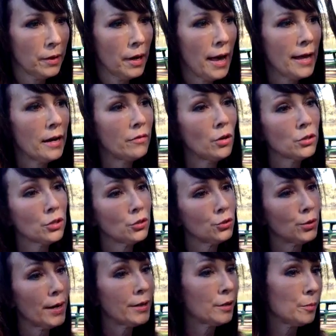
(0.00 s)
And I've also
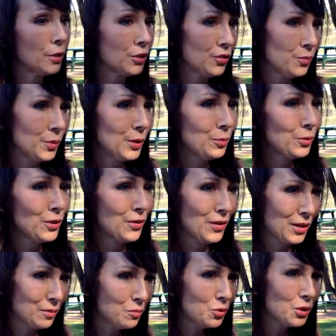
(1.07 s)
trained a bunch of people that they
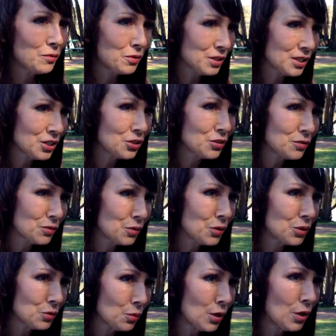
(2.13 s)
can book in for sessions for
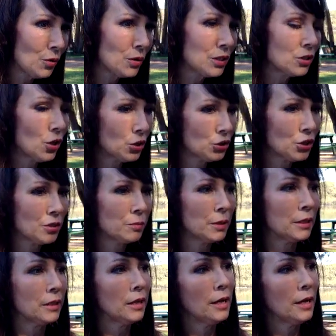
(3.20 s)
as well, not just me.